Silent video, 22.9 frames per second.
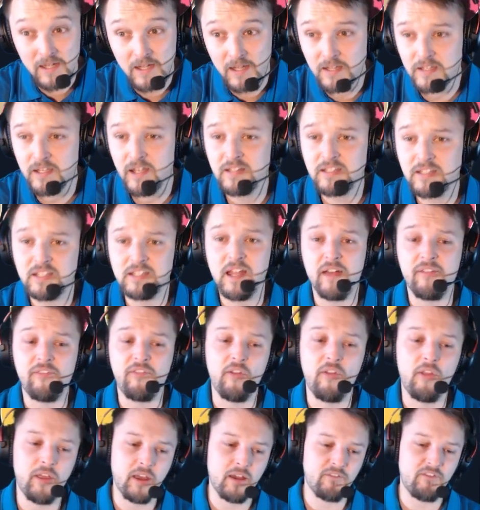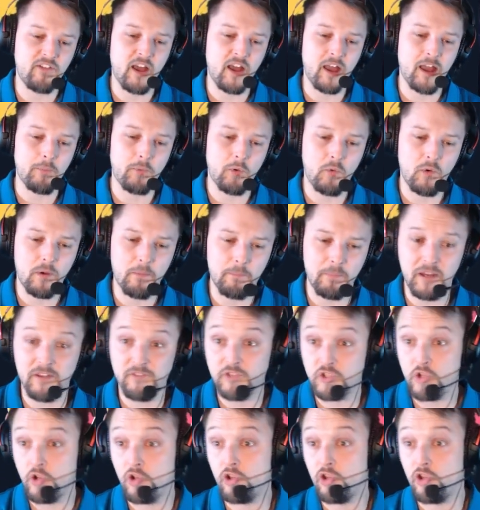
It's definitely a viable one, but if so,